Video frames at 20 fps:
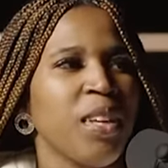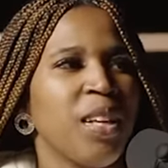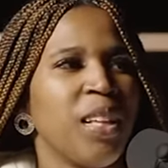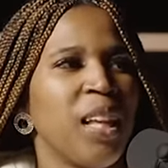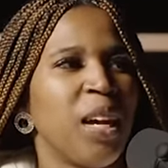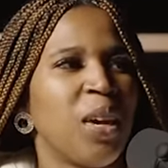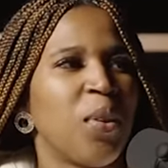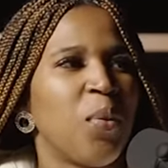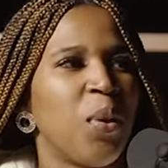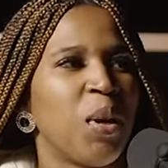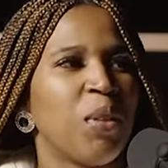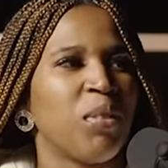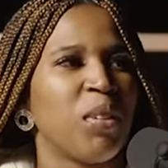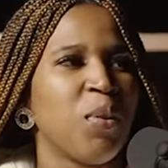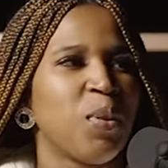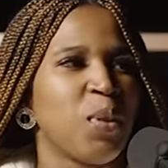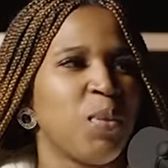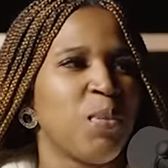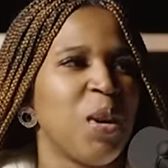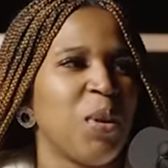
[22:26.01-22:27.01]
like what if they
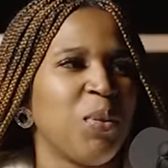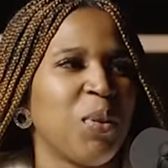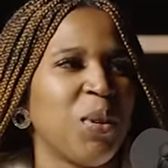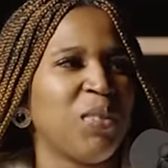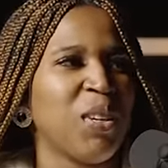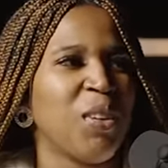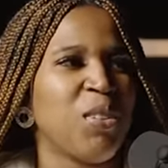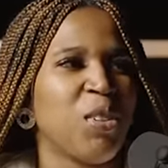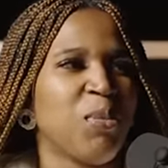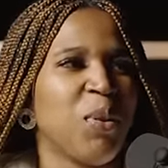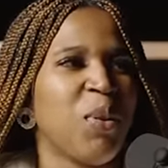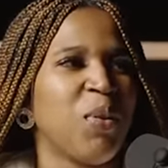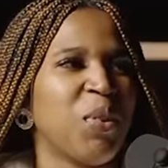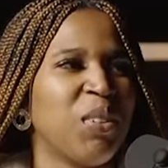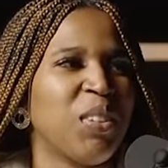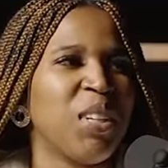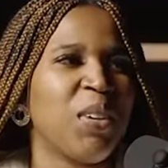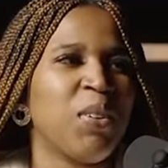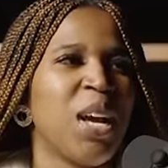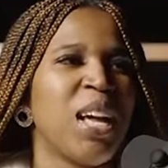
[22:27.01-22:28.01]
respond what if they respond what
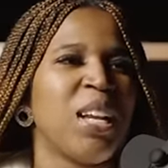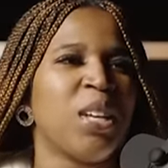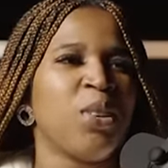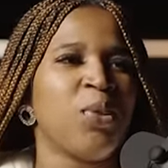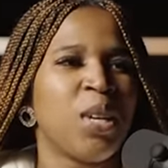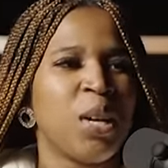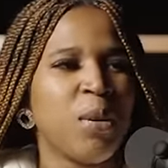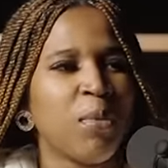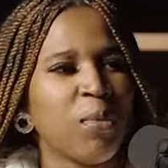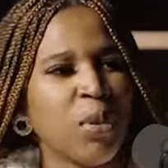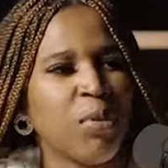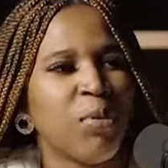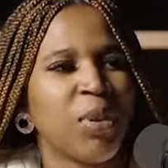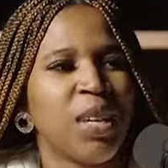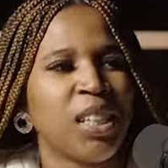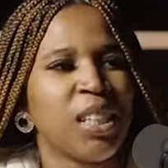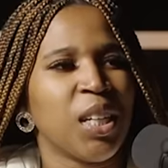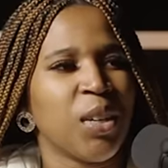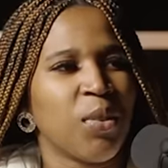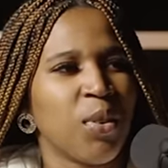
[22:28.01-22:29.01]
if they and you keep
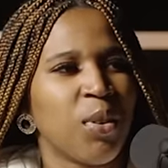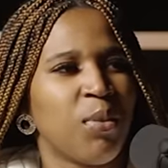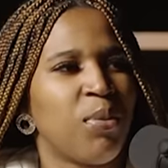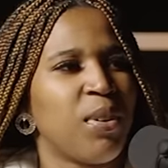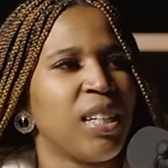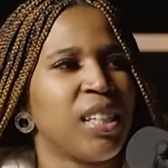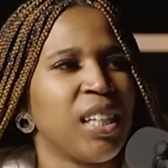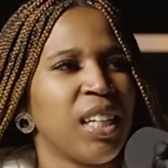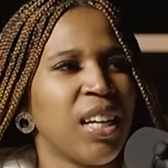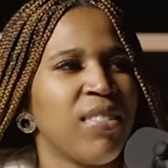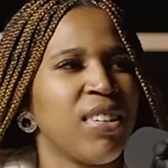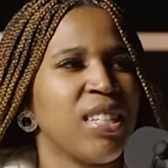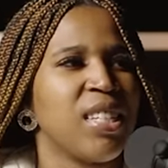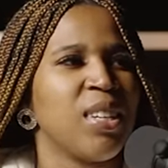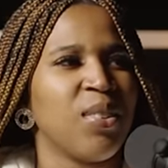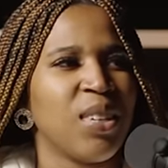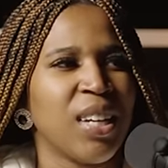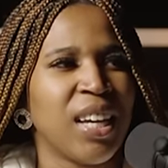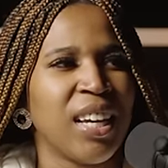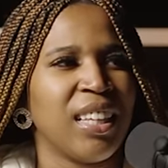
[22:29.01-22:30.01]
refreshing and refreshing every
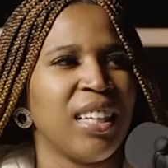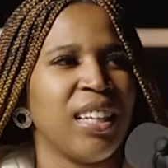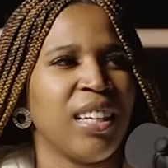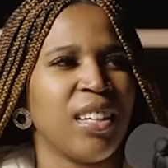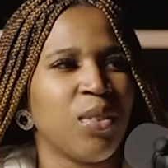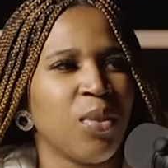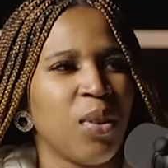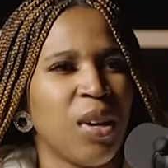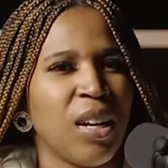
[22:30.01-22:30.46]
single day and like